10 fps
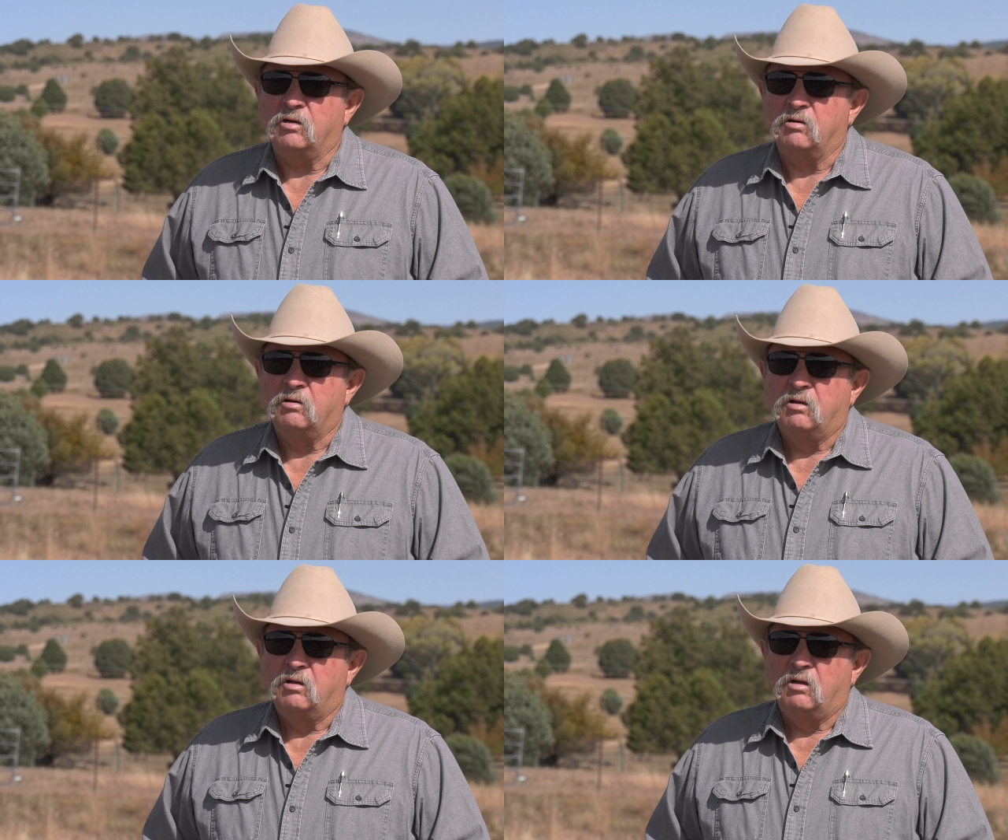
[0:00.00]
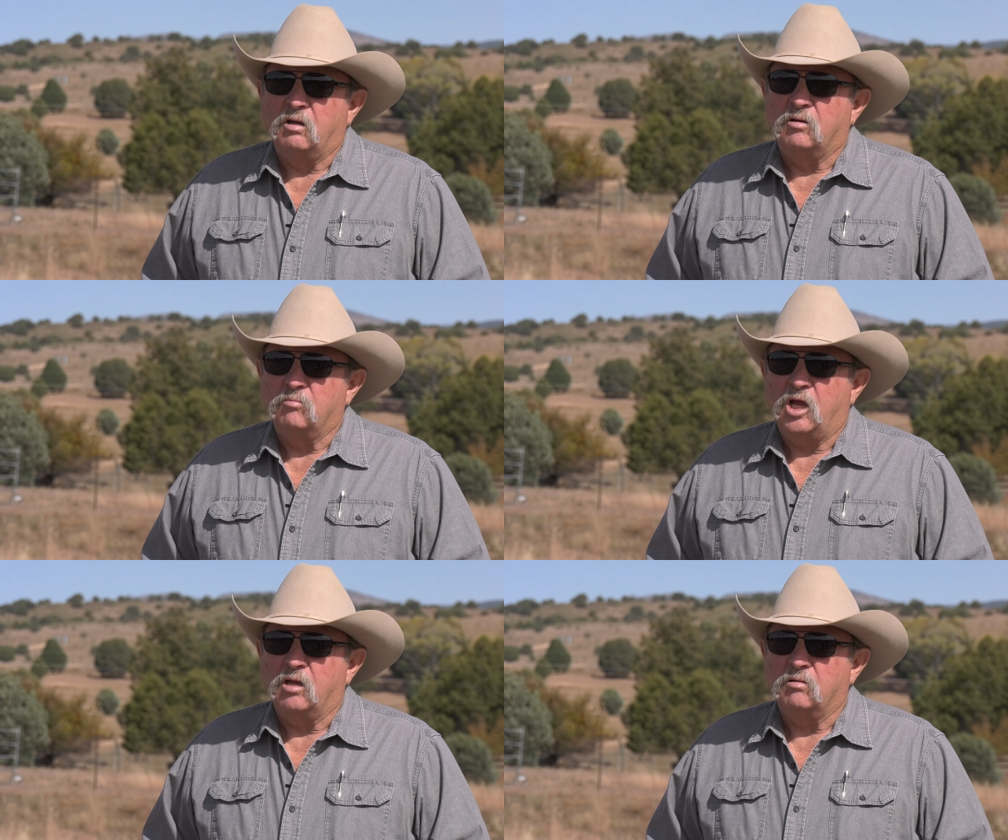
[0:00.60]
and,
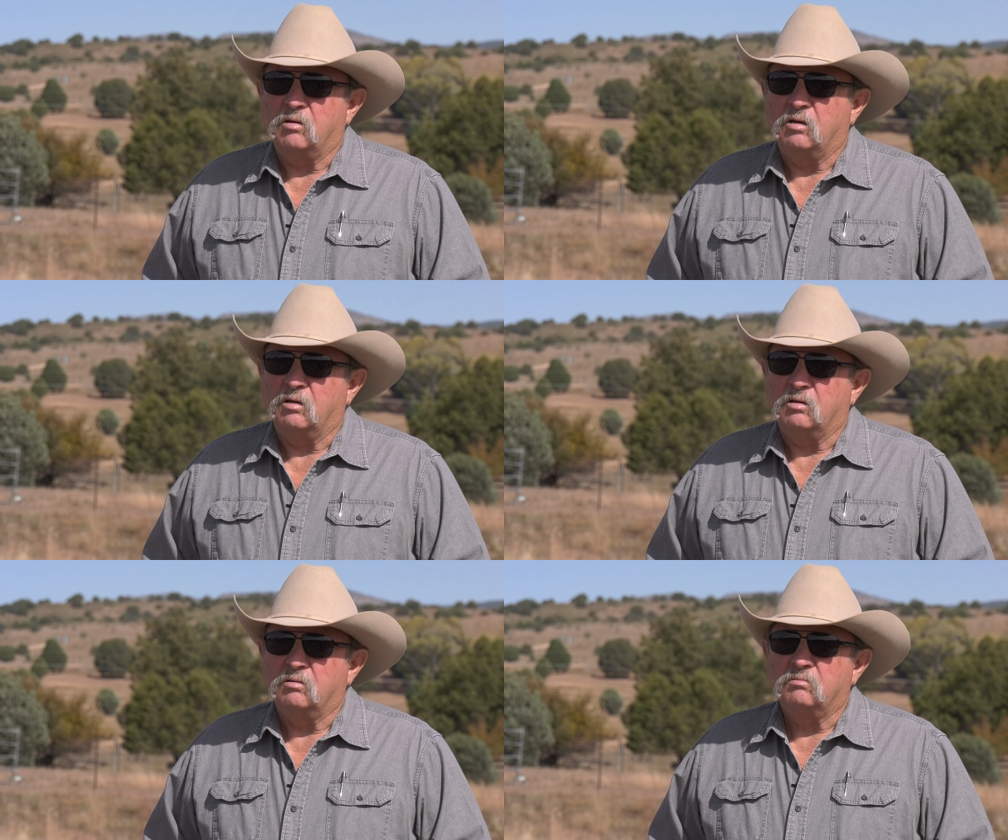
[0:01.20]
and, and uh,